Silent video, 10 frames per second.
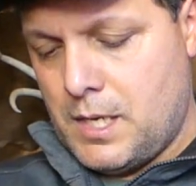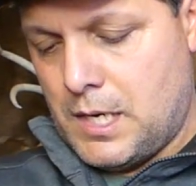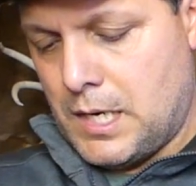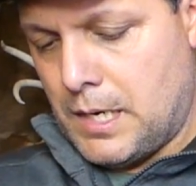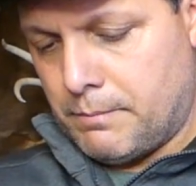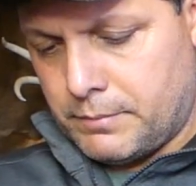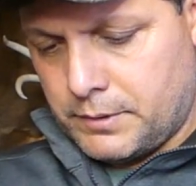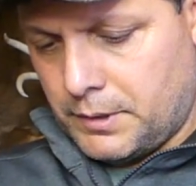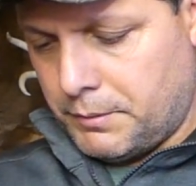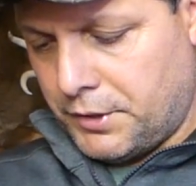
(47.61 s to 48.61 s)
I'm
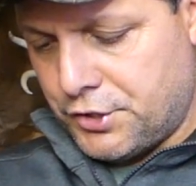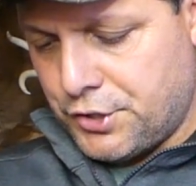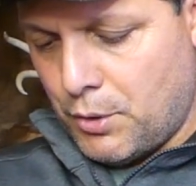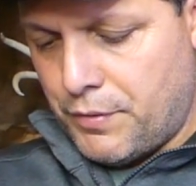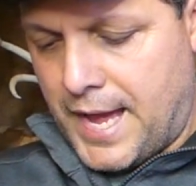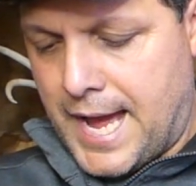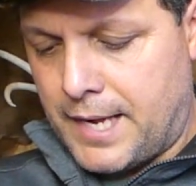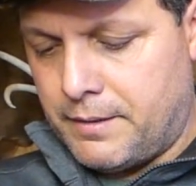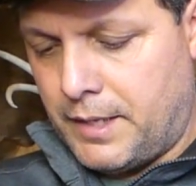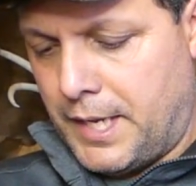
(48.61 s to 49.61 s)
going to show
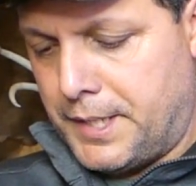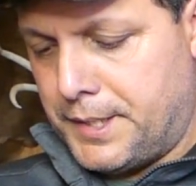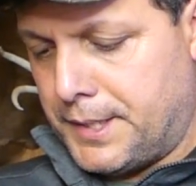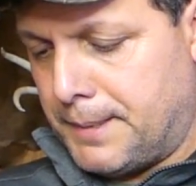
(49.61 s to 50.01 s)
that, and